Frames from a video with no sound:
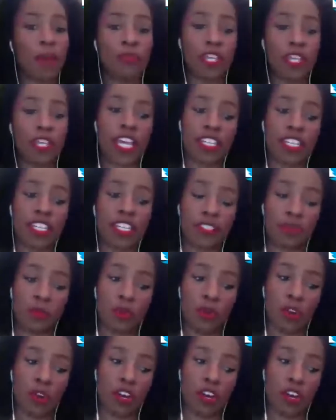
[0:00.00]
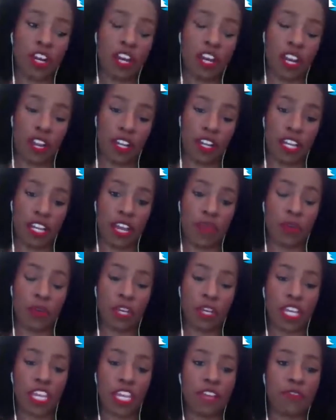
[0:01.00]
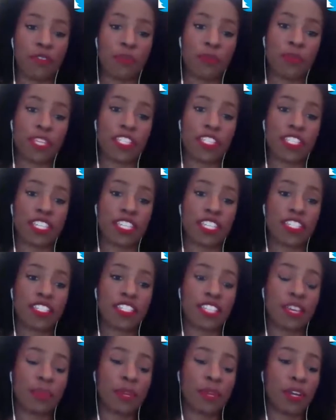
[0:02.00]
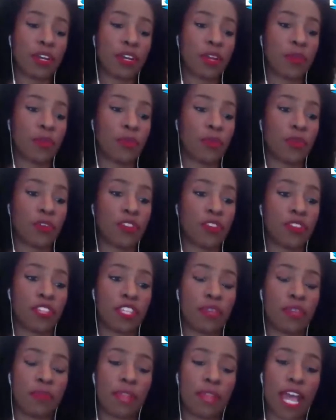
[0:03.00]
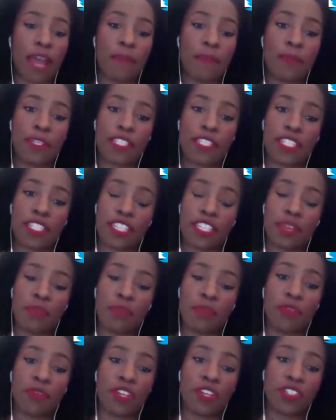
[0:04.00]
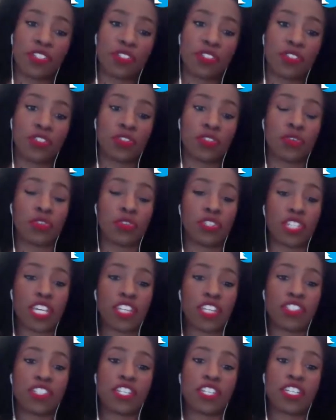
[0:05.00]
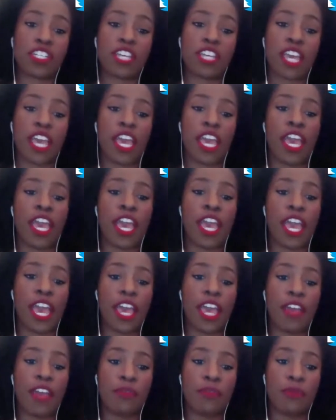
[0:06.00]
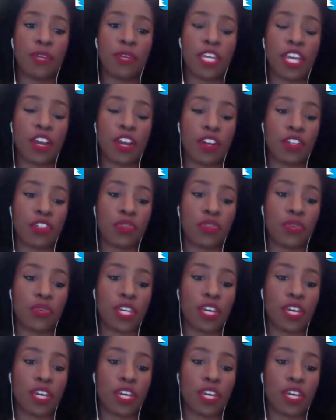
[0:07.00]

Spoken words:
that is more networking for business. I paired up with the Black Business and Professional Association, and we are doing a